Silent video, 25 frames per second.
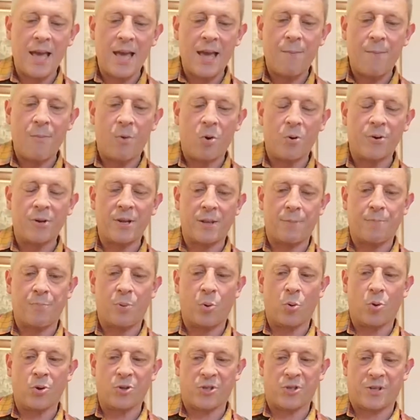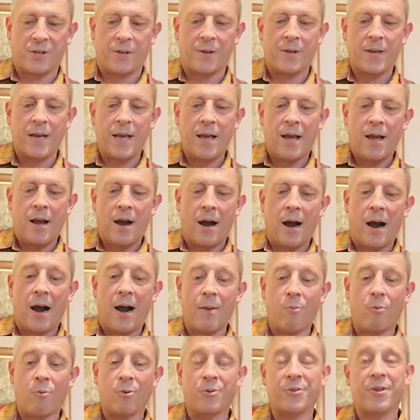onto the post, I
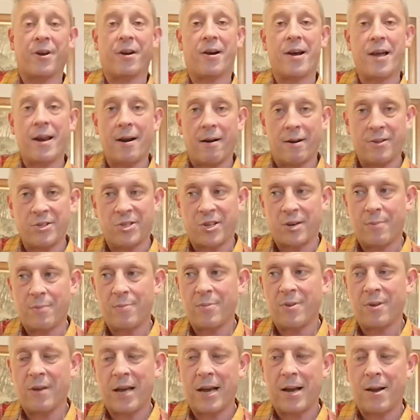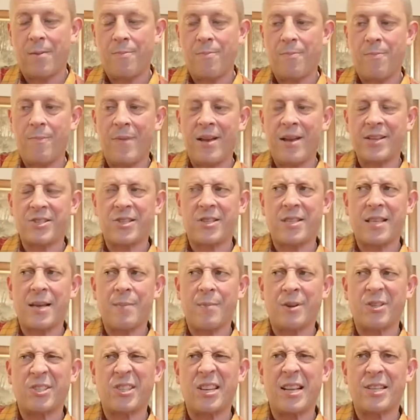will try and answer them. Most of the time
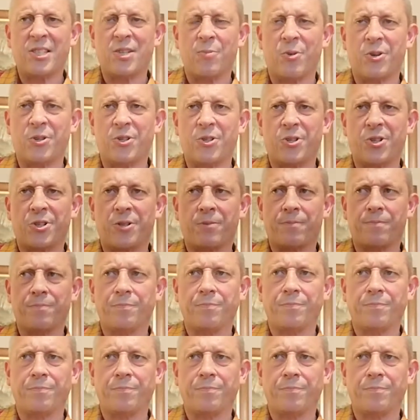it's not so much